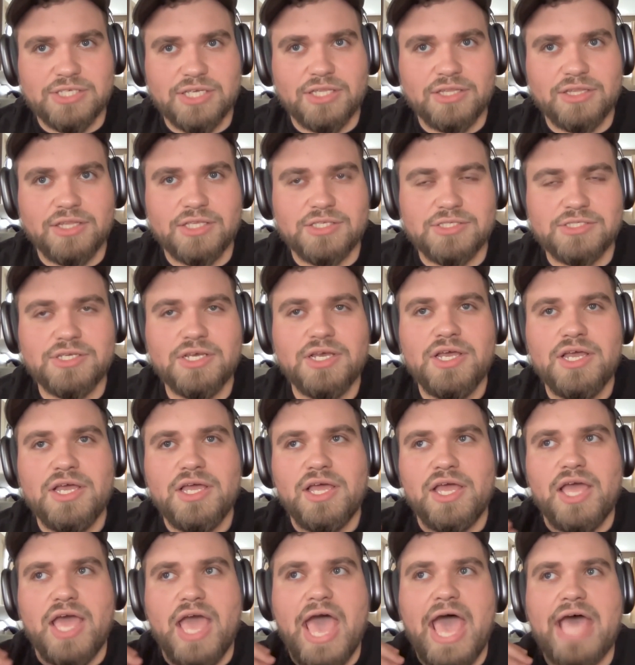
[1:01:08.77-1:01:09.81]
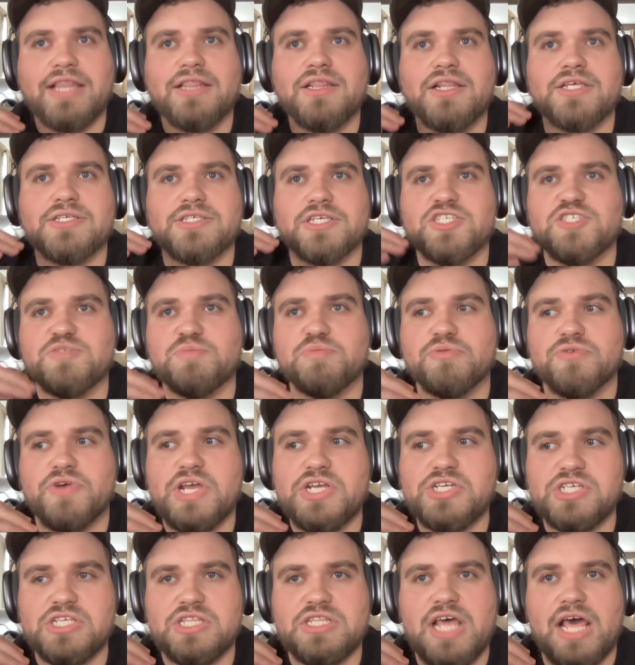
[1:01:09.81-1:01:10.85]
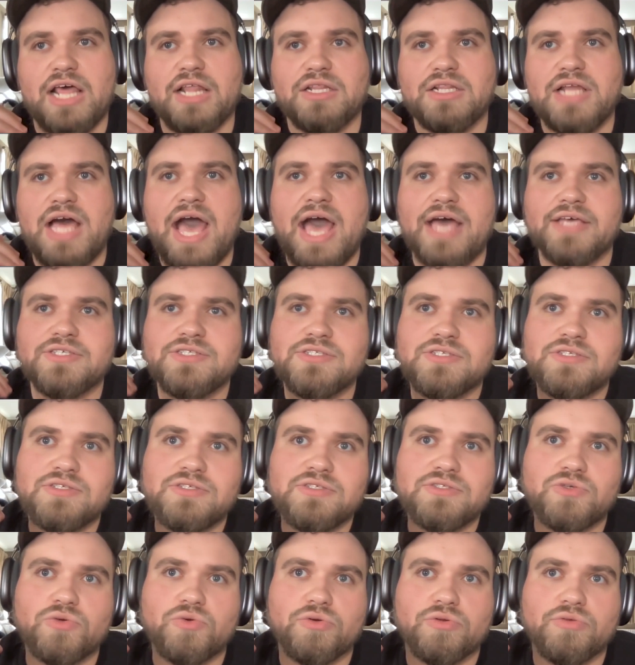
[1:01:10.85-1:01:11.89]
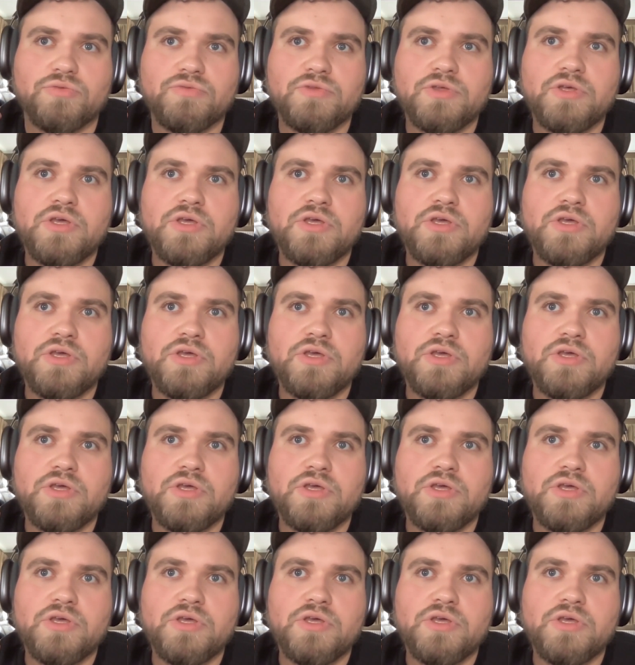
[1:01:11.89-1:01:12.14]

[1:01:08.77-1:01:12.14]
This endless inspiration that lasts sort of